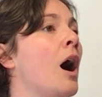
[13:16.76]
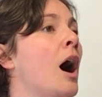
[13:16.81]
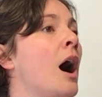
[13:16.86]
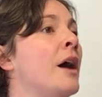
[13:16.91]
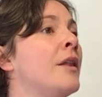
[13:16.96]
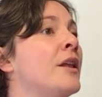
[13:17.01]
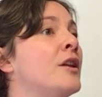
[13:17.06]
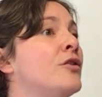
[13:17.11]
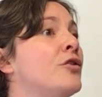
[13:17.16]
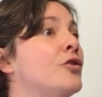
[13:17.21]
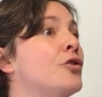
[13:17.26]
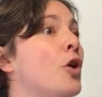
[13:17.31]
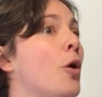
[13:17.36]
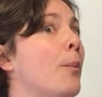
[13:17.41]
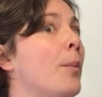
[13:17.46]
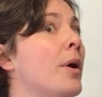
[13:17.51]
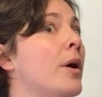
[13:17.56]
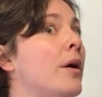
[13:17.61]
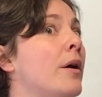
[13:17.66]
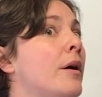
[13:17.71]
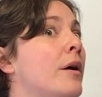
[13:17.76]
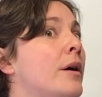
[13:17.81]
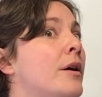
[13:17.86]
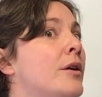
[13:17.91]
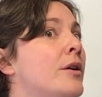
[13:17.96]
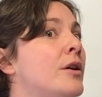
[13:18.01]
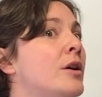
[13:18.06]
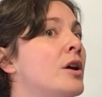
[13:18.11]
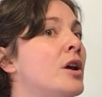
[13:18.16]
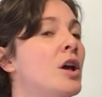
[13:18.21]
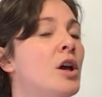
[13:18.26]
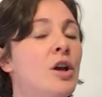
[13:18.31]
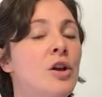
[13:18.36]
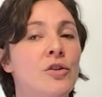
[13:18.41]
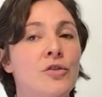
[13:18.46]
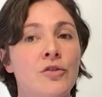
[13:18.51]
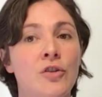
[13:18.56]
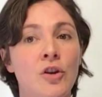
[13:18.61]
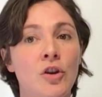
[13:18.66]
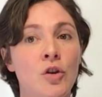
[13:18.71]
And then stop.
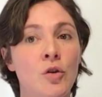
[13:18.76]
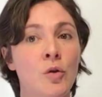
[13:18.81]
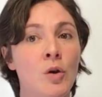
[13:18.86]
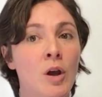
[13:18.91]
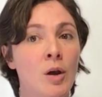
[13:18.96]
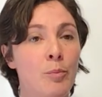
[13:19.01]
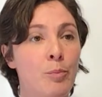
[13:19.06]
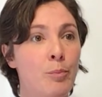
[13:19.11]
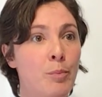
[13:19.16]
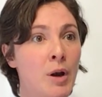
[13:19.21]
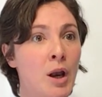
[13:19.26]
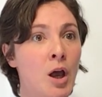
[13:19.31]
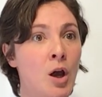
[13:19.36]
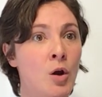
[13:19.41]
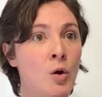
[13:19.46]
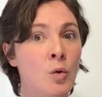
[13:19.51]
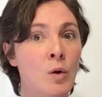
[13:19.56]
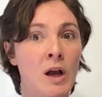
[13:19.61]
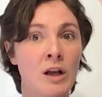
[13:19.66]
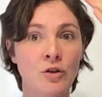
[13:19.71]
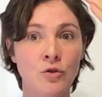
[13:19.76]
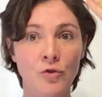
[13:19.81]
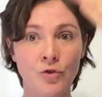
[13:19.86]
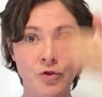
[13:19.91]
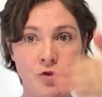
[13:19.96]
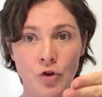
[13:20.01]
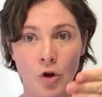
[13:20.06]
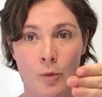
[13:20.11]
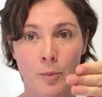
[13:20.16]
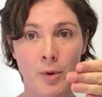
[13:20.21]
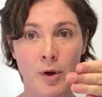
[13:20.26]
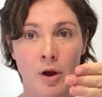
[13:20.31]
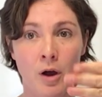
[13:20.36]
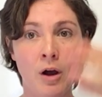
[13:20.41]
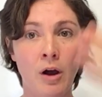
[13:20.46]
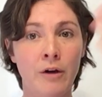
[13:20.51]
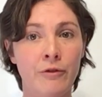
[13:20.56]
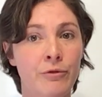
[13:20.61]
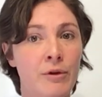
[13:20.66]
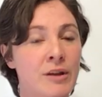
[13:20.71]
So you blow and you stop
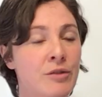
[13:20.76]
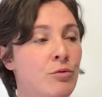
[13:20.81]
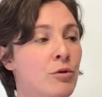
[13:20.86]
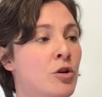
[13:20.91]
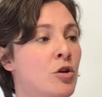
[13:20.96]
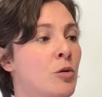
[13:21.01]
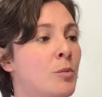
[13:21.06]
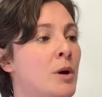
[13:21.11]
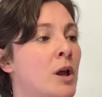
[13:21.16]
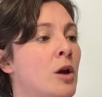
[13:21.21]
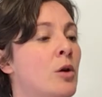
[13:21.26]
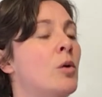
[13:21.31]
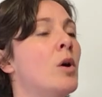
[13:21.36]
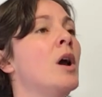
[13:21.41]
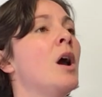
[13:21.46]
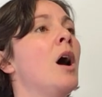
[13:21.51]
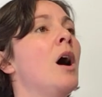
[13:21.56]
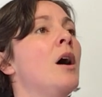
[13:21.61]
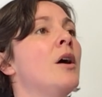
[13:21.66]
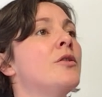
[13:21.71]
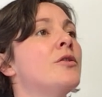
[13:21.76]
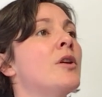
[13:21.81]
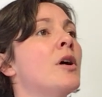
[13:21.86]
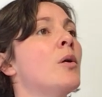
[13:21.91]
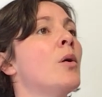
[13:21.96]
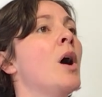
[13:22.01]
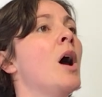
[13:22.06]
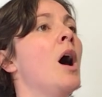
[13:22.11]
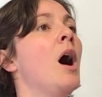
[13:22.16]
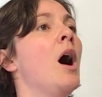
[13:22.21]
halfway through your blow. So